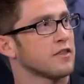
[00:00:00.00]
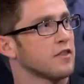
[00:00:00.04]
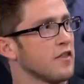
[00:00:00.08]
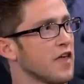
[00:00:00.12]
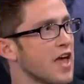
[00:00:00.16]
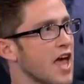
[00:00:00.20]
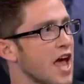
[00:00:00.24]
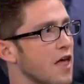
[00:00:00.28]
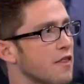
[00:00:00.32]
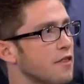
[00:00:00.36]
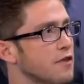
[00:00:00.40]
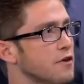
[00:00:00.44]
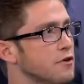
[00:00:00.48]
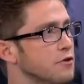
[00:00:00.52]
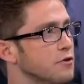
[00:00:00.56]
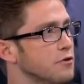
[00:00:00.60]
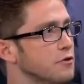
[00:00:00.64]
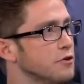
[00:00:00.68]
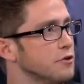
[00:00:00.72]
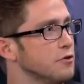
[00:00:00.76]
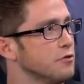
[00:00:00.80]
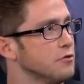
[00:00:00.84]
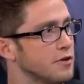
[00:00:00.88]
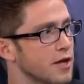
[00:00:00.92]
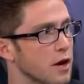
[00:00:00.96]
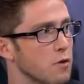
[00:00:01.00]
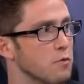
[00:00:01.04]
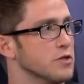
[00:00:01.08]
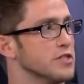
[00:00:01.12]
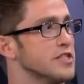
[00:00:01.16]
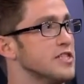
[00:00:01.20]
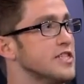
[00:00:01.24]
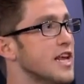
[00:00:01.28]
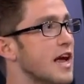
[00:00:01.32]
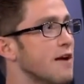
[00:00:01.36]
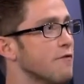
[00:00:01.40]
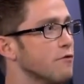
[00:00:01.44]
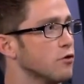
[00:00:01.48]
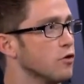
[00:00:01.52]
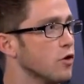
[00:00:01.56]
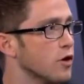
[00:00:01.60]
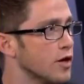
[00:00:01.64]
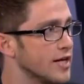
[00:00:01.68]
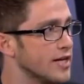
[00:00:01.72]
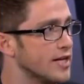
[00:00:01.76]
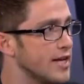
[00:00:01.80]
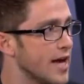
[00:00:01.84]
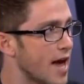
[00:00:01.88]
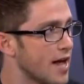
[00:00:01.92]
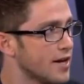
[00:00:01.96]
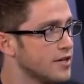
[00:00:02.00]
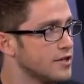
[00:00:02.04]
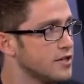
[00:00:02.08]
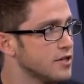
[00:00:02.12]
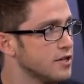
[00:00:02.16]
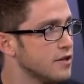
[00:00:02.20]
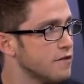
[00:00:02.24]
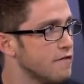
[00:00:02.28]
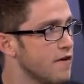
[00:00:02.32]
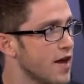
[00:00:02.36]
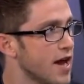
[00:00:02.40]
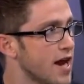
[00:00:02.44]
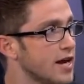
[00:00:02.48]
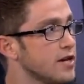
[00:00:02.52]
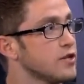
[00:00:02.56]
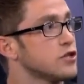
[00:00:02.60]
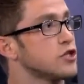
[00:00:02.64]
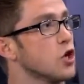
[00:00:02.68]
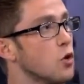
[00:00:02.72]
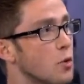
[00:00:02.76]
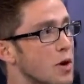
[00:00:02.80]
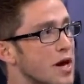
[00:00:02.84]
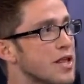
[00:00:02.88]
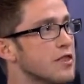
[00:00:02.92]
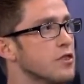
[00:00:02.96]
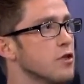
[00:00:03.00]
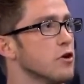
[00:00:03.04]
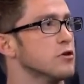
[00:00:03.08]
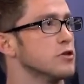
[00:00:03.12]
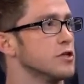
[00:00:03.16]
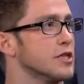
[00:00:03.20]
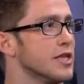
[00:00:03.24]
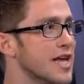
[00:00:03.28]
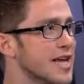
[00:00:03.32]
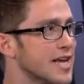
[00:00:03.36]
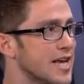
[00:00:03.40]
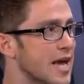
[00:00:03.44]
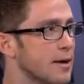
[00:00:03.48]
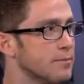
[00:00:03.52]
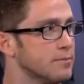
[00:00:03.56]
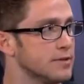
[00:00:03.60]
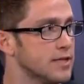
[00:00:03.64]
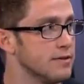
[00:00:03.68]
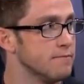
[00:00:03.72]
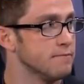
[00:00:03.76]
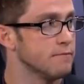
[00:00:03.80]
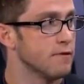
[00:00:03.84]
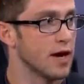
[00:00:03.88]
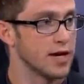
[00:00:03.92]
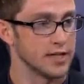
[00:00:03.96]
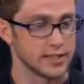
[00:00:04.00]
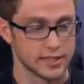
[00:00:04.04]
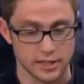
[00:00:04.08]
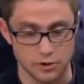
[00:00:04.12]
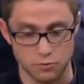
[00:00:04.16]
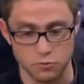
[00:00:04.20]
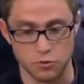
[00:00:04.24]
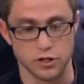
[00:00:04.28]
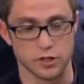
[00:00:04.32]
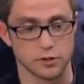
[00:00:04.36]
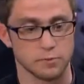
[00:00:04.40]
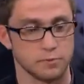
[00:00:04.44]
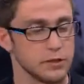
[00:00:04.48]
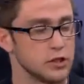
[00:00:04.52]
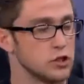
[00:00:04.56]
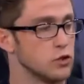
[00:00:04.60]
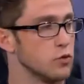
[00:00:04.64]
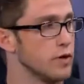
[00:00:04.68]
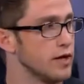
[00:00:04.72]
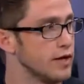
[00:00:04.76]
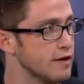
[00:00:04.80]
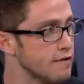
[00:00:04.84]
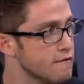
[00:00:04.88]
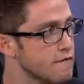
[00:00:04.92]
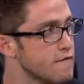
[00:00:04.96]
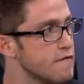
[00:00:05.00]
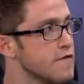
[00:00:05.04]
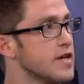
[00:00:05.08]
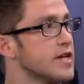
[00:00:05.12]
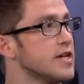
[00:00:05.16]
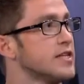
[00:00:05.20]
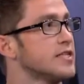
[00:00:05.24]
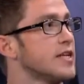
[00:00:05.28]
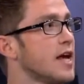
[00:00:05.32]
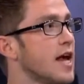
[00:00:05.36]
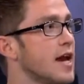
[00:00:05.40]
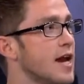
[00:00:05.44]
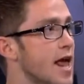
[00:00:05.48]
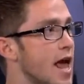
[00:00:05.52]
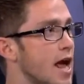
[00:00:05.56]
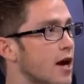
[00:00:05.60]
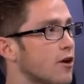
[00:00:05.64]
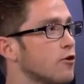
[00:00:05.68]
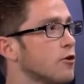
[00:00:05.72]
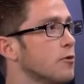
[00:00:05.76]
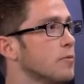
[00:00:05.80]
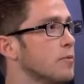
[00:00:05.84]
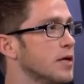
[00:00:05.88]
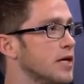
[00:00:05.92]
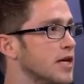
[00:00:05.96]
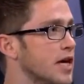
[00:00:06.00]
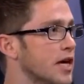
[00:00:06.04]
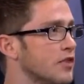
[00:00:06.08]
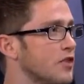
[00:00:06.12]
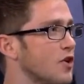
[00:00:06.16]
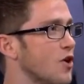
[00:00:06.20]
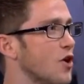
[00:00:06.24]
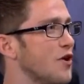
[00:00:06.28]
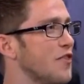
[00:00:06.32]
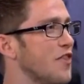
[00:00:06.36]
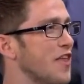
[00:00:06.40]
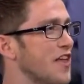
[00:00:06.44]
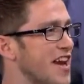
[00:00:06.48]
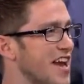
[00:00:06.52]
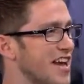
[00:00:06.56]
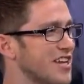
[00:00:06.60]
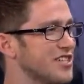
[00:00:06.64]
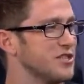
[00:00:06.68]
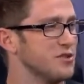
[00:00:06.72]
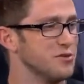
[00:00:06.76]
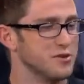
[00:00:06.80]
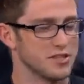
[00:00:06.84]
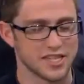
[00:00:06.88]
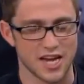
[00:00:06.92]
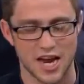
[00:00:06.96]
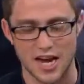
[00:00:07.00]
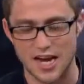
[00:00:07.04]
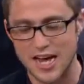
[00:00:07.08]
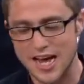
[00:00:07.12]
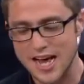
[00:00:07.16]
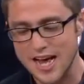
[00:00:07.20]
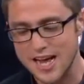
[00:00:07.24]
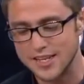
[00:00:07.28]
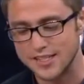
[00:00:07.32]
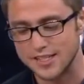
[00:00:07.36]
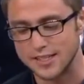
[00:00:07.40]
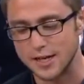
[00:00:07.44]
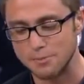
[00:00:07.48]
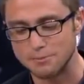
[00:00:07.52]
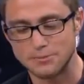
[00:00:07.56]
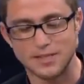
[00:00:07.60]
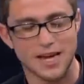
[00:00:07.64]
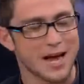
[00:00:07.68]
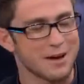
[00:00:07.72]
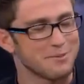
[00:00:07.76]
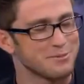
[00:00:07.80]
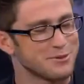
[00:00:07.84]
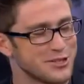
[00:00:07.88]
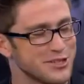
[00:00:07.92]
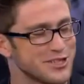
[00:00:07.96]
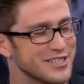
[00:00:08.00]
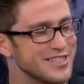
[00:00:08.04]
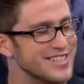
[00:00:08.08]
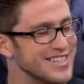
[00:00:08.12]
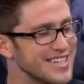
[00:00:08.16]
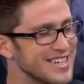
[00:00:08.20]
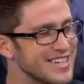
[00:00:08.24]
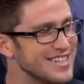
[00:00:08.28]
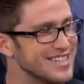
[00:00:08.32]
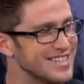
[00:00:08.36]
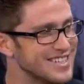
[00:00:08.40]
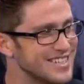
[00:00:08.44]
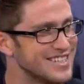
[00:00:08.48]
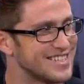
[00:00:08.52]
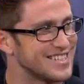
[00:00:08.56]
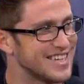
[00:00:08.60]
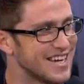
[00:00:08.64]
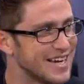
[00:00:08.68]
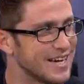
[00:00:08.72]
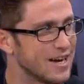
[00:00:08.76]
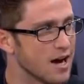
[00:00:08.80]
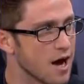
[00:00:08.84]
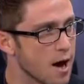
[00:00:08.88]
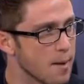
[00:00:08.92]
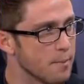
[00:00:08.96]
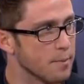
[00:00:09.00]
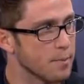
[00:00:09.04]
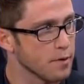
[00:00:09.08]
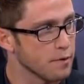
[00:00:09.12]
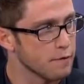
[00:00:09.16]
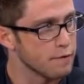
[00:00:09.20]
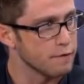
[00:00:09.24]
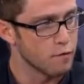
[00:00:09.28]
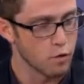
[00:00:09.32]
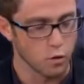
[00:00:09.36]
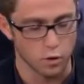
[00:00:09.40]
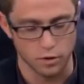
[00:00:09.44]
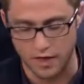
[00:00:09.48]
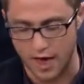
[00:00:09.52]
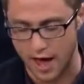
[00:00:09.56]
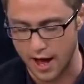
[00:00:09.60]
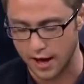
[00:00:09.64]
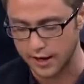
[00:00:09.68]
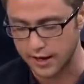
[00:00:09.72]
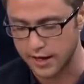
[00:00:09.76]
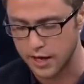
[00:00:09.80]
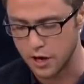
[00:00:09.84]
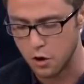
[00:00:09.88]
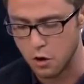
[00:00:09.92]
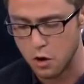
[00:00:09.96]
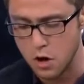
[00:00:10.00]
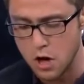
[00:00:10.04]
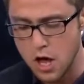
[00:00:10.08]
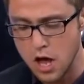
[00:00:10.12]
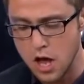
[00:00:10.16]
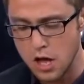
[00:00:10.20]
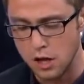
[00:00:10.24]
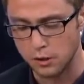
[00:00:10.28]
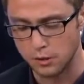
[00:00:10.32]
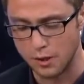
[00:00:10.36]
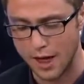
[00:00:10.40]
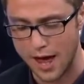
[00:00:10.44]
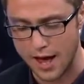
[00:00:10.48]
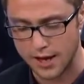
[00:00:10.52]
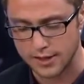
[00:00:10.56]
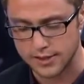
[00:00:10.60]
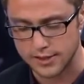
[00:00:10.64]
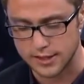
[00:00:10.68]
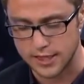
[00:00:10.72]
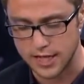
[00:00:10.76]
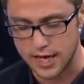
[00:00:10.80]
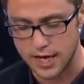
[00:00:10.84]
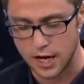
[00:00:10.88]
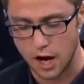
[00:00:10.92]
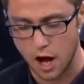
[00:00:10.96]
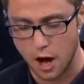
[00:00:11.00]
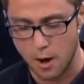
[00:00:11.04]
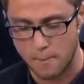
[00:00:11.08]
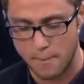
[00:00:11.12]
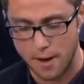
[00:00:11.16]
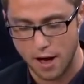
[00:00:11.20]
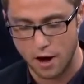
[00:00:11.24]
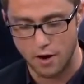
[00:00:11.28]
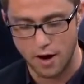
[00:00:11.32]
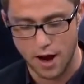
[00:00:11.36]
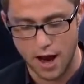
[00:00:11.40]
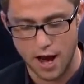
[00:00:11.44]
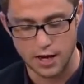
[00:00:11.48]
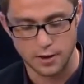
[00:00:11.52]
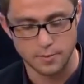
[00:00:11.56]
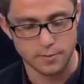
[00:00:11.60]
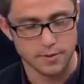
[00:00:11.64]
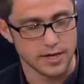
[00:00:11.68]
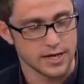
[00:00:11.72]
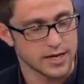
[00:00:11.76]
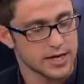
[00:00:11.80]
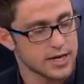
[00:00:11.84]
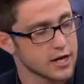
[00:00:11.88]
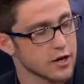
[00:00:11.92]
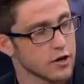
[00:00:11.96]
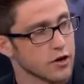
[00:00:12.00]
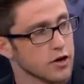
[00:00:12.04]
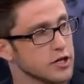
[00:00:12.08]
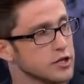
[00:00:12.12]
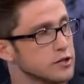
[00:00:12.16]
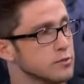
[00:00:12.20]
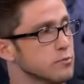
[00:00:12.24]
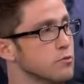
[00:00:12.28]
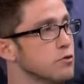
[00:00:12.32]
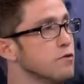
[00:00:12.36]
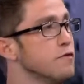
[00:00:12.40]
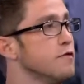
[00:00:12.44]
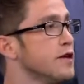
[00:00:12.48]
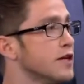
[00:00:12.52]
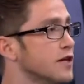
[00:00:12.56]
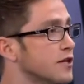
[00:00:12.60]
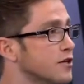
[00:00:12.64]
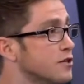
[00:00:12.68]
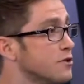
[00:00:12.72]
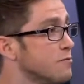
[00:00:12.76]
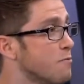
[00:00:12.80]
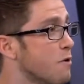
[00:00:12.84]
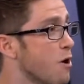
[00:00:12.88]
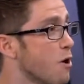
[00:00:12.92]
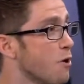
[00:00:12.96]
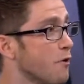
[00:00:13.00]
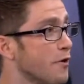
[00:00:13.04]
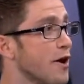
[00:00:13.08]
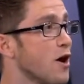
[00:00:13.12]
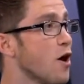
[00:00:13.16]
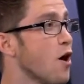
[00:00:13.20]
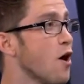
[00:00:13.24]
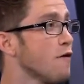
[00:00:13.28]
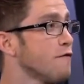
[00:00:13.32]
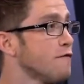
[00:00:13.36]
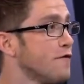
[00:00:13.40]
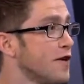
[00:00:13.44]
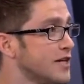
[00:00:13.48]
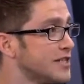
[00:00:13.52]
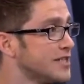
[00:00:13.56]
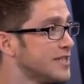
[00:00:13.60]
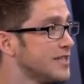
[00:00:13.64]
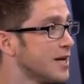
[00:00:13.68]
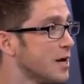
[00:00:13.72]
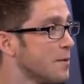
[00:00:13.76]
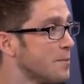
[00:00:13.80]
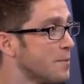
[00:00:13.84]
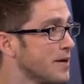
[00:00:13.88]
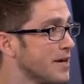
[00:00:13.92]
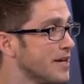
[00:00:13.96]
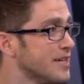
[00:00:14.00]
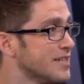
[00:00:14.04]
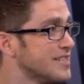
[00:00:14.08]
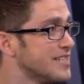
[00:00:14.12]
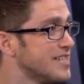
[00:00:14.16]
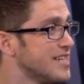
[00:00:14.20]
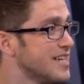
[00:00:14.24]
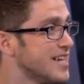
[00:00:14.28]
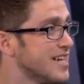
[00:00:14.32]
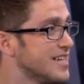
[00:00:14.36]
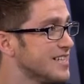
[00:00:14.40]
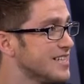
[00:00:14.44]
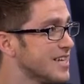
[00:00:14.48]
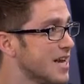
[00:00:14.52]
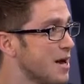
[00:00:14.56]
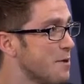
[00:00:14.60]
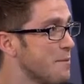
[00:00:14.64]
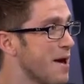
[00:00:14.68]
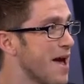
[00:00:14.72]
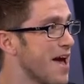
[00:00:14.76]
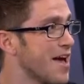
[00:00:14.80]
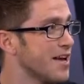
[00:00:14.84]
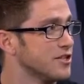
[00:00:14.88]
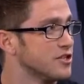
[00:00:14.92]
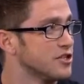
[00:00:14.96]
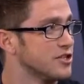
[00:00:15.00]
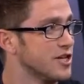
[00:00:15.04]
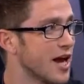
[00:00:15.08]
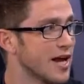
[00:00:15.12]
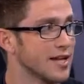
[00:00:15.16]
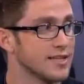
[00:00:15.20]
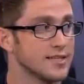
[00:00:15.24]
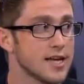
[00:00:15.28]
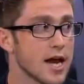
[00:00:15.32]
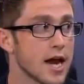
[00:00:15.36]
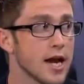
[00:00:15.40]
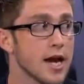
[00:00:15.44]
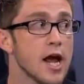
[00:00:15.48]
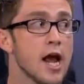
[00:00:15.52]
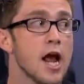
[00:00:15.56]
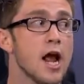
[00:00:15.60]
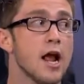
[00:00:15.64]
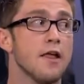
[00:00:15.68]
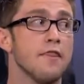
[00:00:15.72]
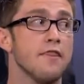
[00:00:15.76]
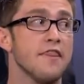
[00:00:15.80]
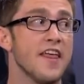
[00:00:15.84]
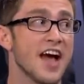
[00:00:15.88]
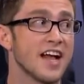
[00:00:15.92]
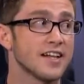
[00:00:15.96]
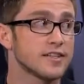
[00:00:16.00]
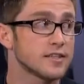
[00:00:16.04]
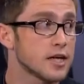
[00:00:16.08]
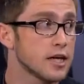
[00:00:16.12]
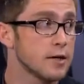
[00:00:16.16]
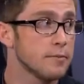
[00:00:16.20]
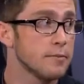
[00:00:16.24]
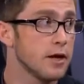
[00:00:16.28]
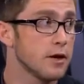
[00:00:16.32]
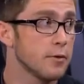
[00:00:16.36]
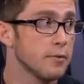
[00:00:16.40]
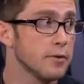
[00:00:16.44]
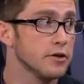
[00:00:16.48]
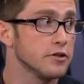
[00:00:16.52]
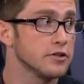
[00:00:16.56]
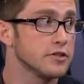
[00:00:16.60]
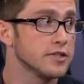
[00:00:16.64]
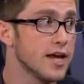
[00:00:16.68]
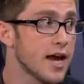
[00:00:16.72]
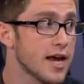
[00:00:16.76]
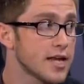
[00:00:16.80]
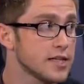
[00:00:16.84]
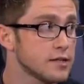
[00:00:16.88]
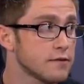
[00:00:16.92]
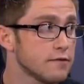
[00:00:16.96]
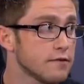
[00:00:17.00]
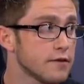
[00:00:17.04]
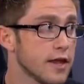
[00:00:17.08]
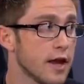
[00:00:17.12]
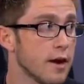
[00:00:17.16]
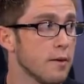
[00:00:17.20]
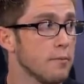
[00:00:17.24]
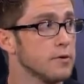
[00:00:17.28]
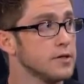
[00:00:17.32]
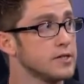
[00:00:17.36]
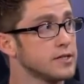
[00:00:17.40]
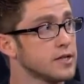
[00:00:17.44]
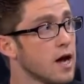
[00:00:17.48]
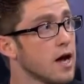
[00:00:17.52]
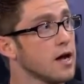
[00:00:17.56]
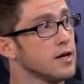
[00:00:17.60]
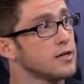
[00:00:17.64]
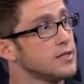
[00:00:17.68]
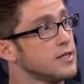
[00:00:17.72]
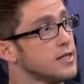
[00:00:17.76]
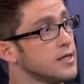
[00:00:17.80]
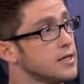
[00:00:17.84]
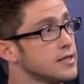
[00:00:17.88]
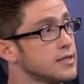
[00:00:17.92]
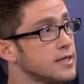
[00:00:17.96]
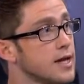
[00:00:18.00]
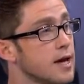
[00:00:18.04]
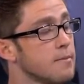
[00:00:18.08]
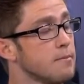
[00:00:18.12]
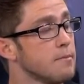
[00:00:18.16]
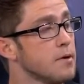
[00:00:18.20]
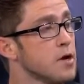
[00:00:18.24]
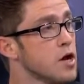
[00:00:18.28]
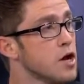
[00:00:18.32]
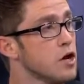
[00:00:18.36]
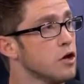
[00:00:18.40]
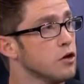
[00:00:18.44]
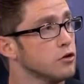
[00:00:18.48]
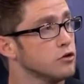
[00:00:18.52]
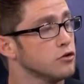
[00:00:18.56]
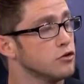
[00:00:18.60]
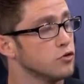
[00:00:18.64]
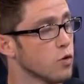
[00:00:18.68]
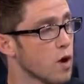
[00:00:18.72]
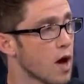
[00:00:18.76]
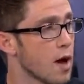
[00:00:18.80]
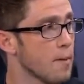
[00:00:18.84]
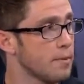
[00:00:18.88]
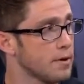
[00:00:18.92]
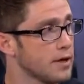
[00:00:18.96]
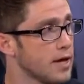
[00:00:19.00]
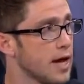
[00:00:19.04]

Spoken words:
that they had the Nunu that was never going to get to the Vayne. So in those late game team fights, it was between Fizz and Hecarim to get there. And then, as you said, sometimes just didn't sync up for that kill. Last thing about Enemy here is moving into tomorrow, they are facing up against TSM, as Jad said. That's going to be a real test for them. We saw TSM drop a